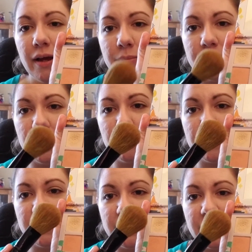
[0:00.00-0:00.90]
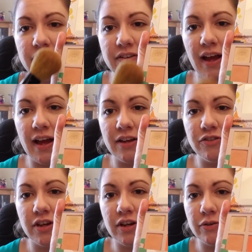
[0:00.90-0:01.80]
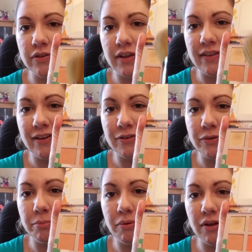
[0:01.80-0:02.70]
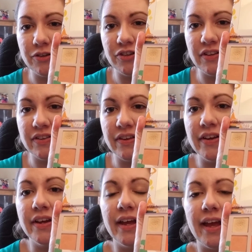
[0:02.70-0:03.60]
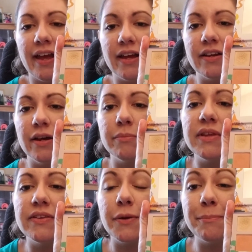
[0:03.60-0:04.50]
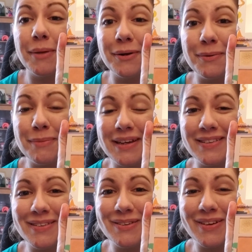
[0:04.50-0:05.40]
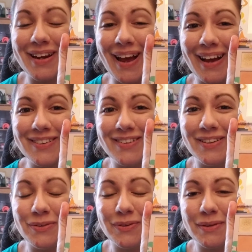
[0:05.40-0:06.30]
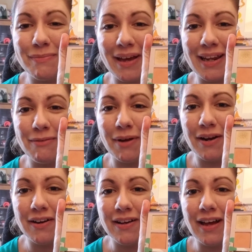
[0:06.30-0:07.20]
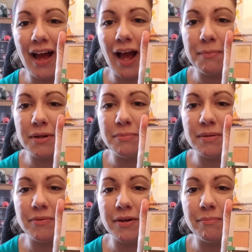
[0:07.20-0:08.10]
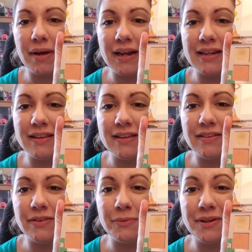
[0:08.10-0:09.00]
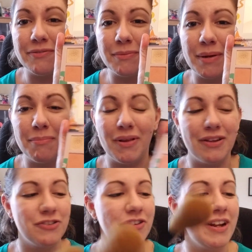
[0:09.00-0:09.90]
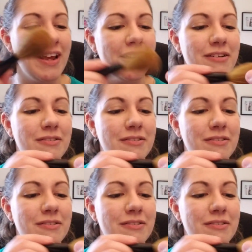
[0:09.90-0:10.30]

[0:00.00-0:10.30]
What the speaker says: So you can see there's eyeshadows and there's blushes, and these are mineral based, so you can actually use them anywhere. I'm going to be combining these three for my blush today.